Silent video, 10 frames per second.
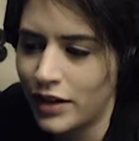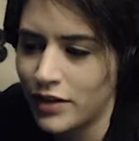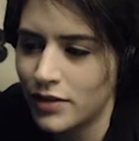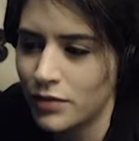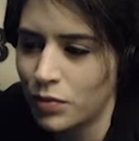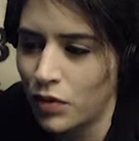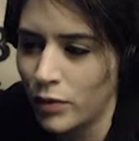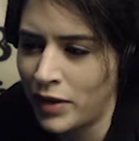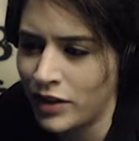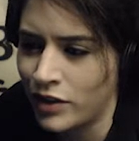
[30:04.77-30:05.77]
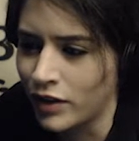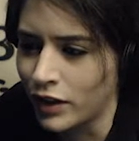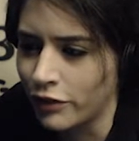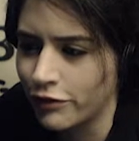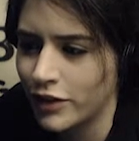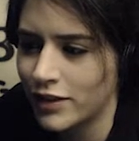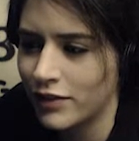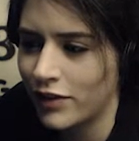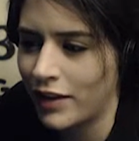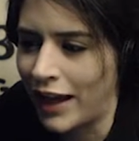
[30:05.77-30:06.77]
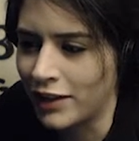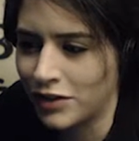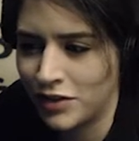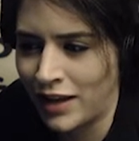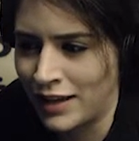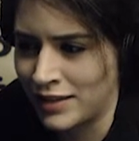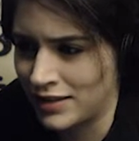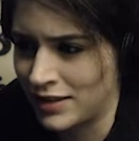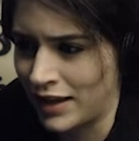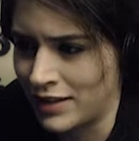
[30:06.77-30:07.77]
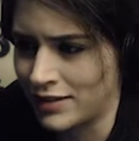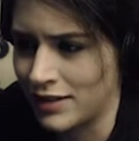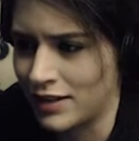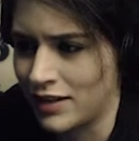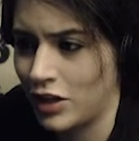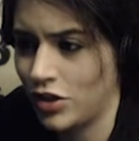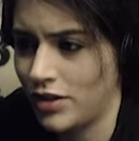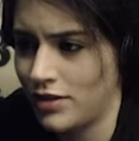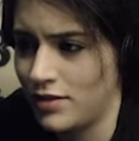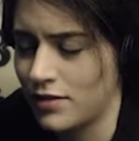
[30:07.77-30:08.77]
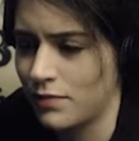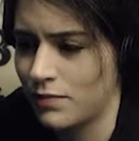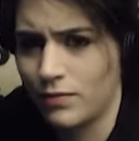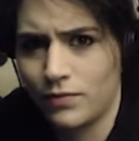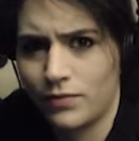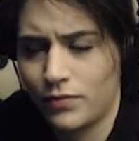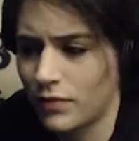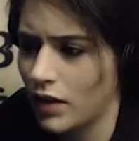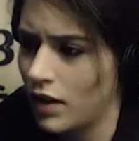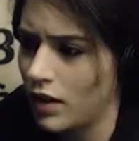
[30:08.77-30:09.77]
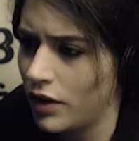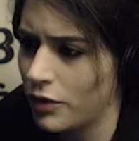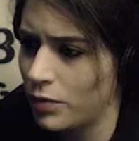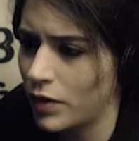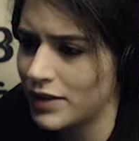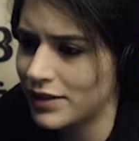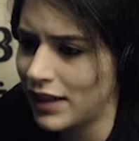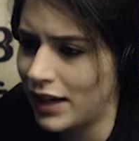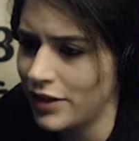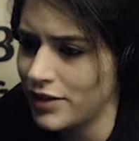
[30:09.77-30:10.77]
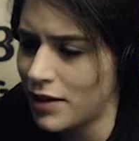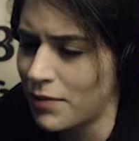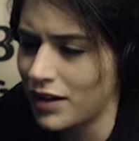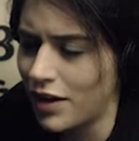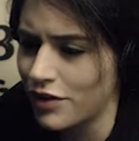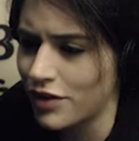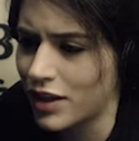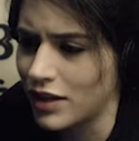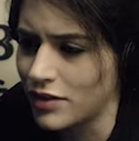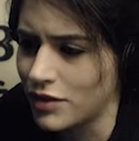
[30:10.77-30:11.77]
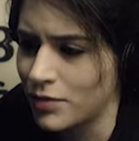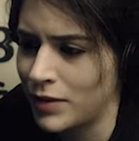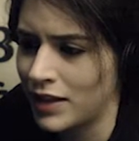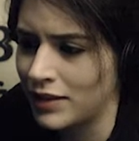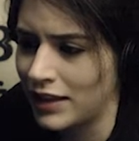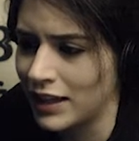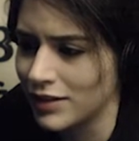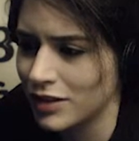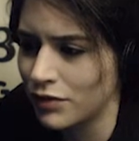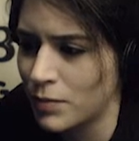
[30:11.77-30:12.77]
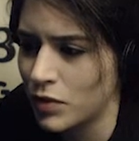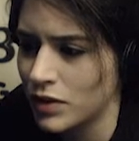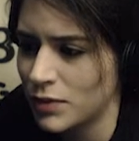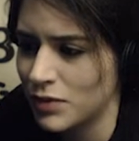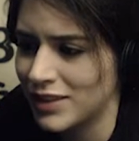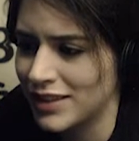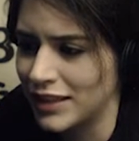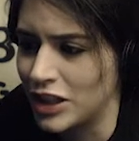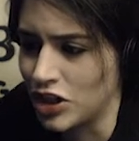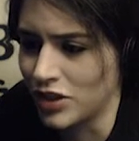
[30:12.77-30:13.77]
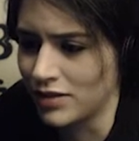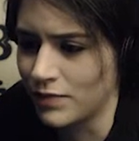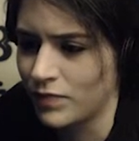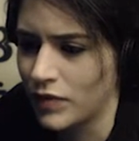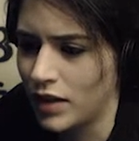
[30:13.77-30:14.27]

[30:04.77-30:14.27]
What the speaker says: letters, warm and yearning, furtive assignations, where desires, among other things, could be unlaced. The reports were salacious.